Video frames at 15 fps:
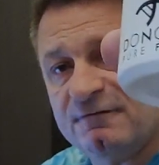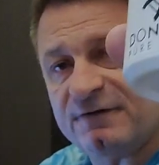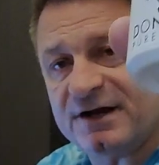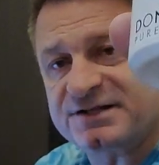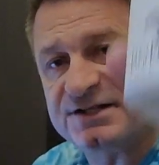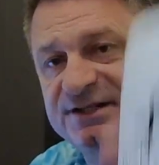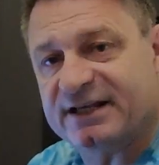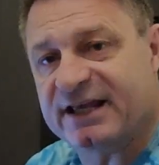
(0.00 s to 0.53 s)

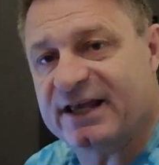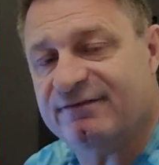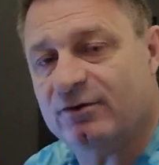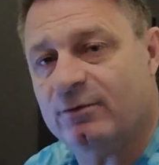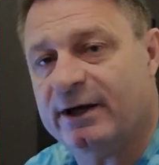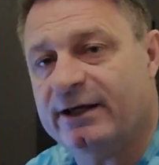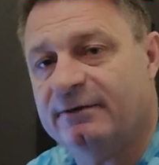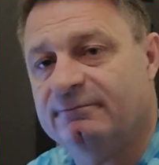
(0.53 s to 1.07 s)
fisetin
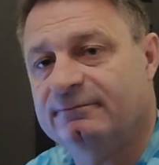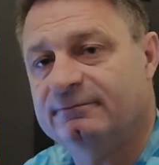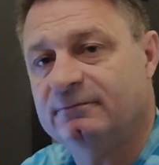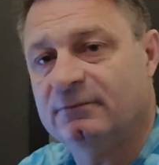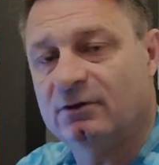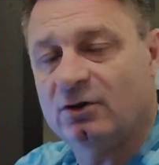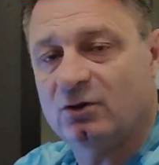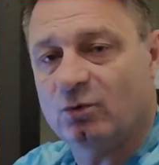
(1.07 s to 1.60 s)
giveaway.
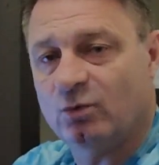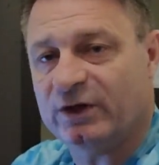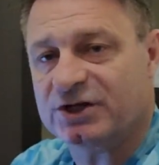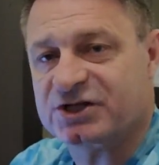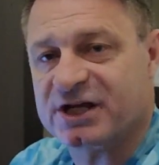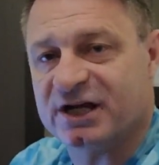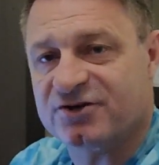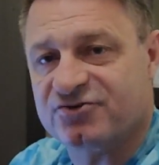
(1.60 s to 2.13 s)

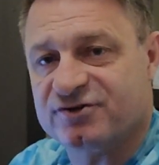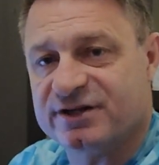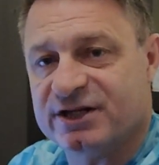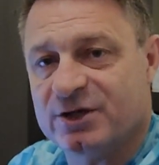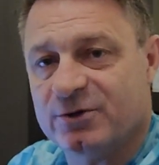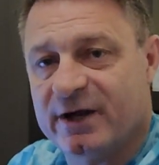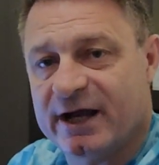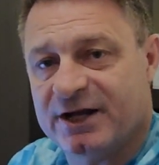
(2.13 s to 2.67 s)
Which country in
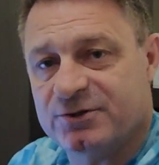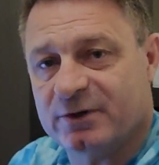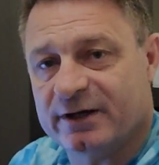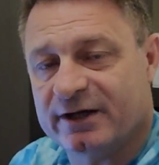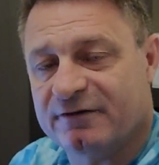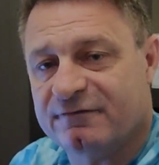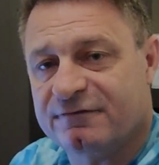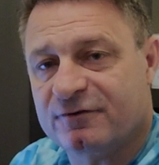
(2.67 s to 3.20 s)
the UK do I
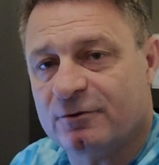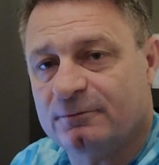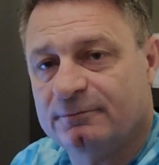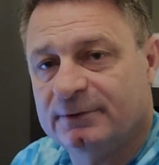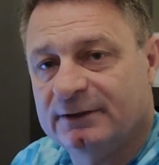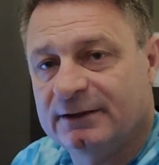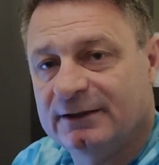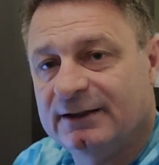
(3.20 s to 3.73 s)
come from?
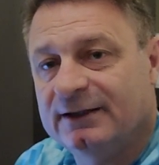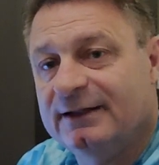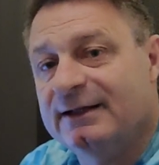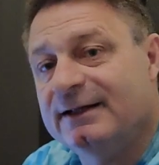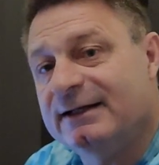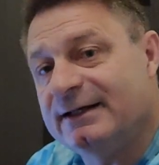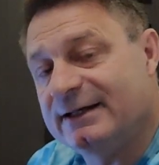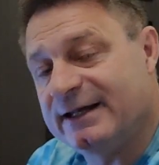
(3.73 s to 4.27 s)

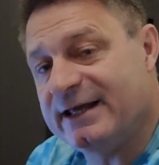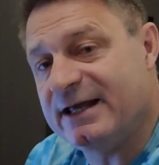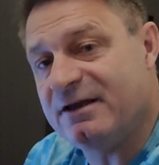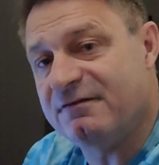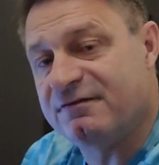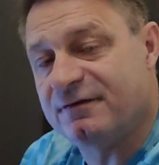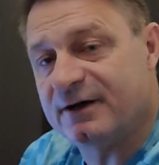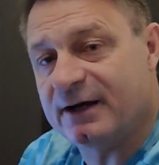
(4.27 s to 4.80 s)

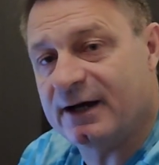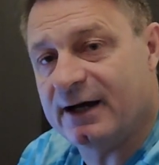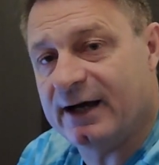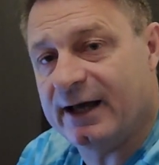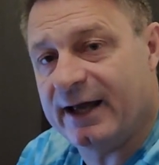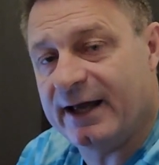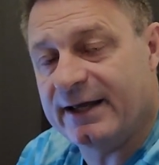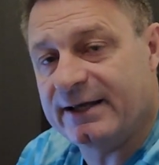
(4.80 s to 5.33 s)
Leave
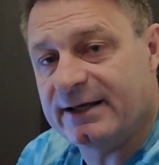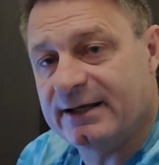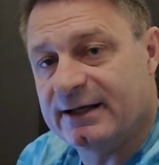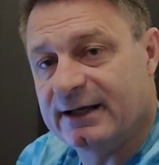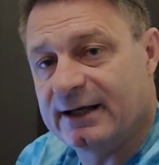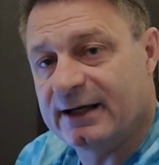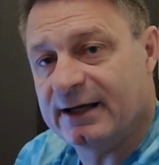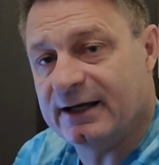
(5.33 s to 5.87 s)
a
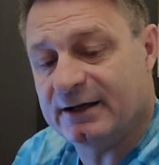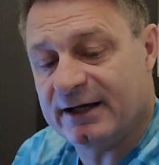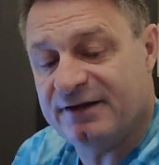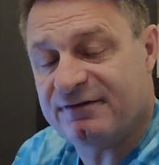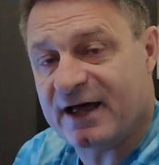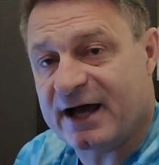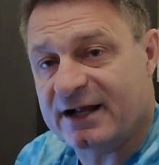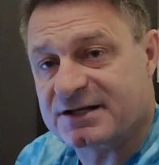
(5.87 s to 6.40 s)

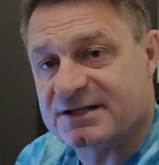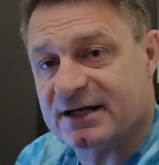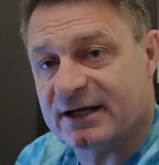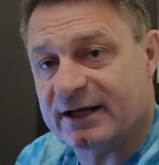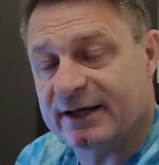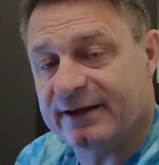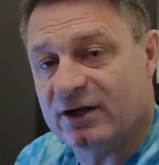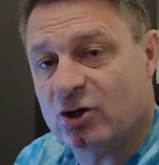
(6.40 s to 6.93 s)
leave that
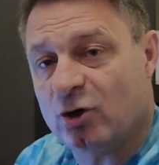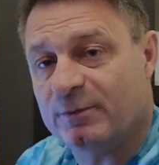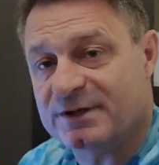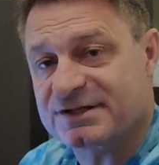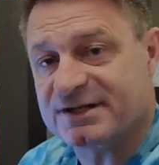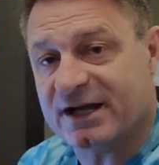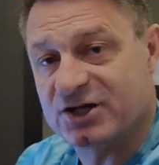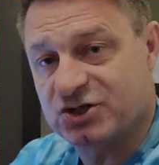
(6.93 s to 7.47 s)
answer in the
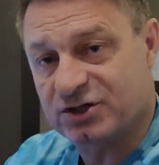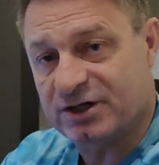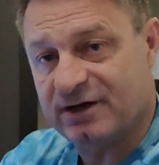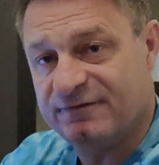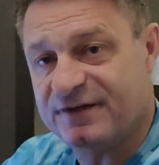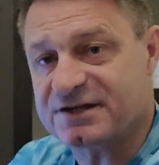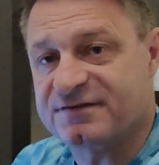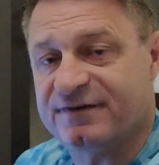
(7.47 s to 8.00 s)
comment section
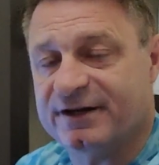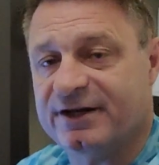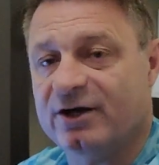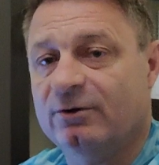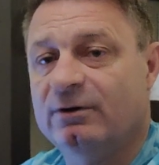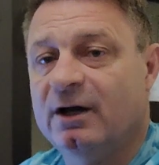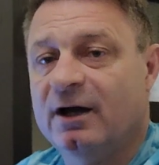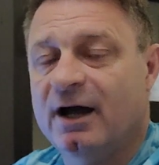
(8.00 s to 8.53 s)
of this
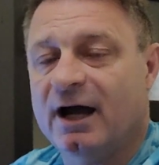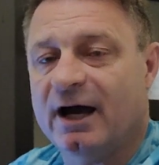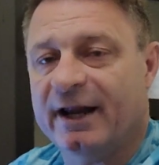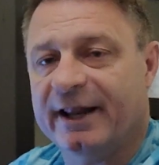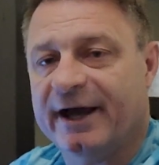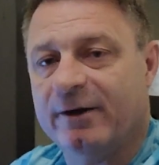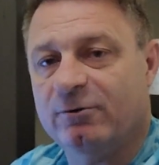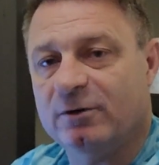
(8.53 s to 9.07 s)
video
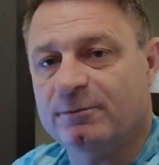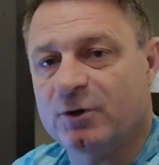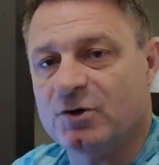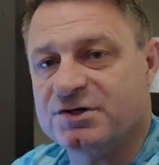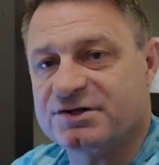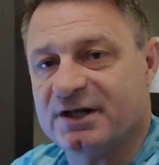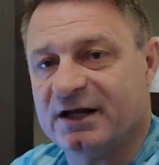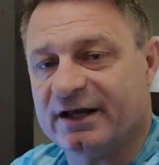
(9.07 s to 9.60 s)
and I will
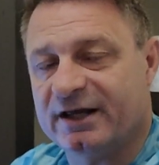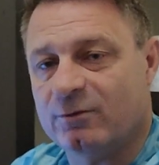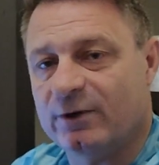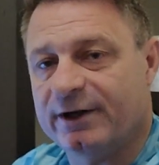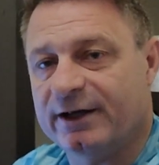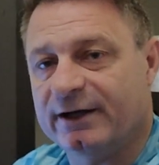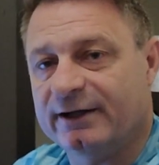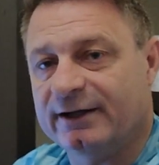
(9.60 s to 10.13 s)
post the lucky
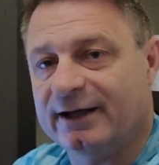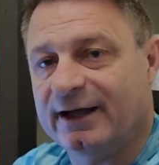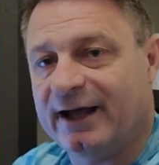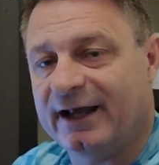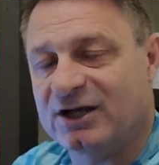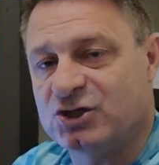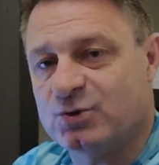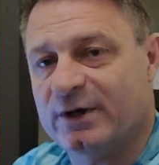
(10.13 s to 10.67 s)
winner
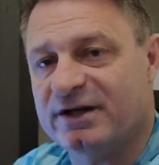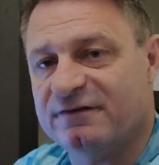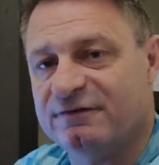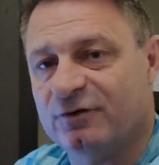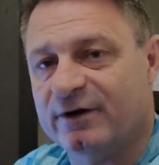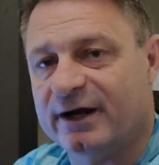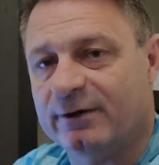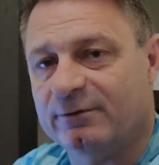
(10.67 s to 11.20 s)
in
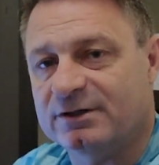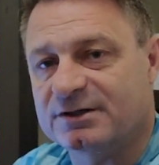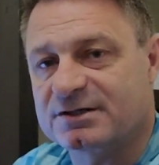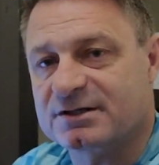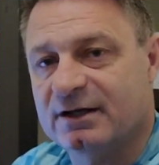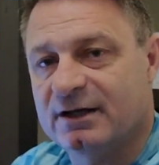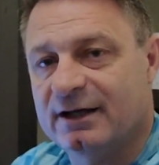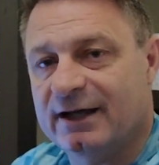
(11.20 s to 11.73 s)
24
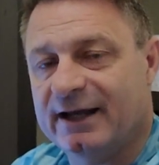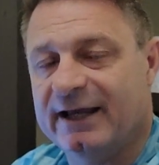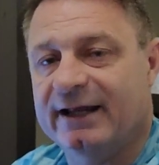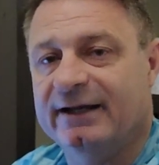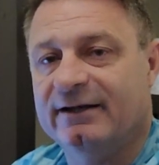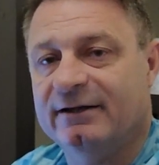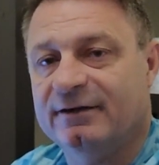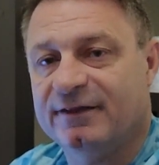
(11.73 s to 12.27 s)
hours
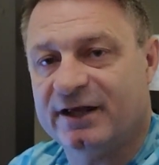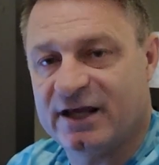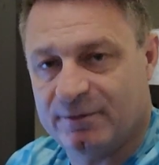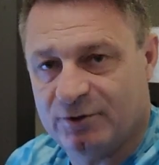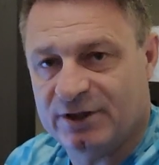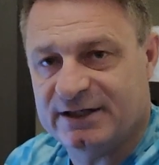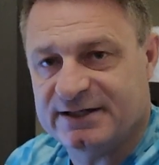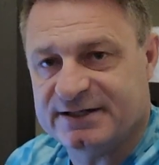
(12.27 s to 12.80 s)
in the
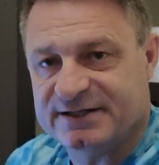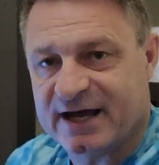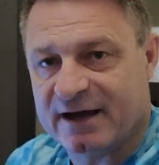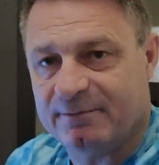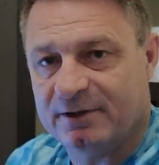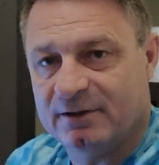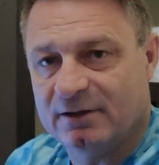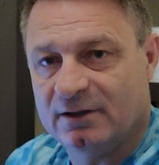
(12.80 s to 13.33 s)
community
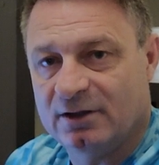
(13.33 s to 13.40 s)
tab.